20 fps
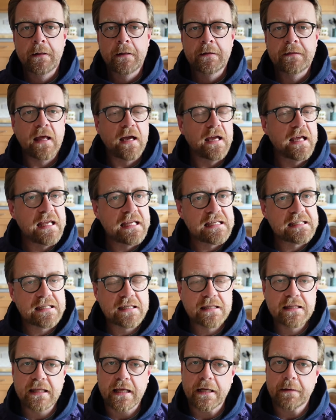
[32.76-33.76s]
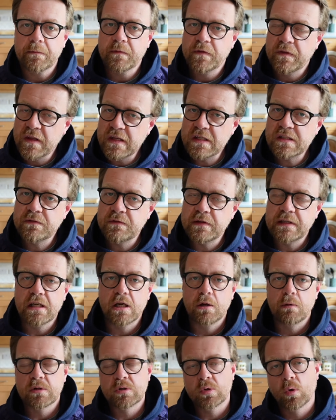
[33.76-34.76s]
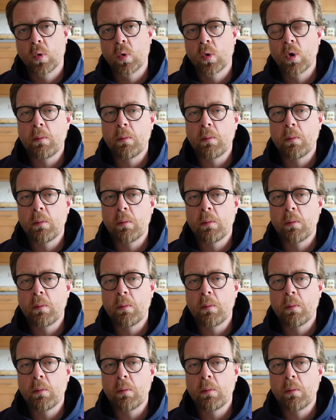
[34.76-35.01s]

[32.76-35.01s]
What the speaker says: Now here's the thing, this video is all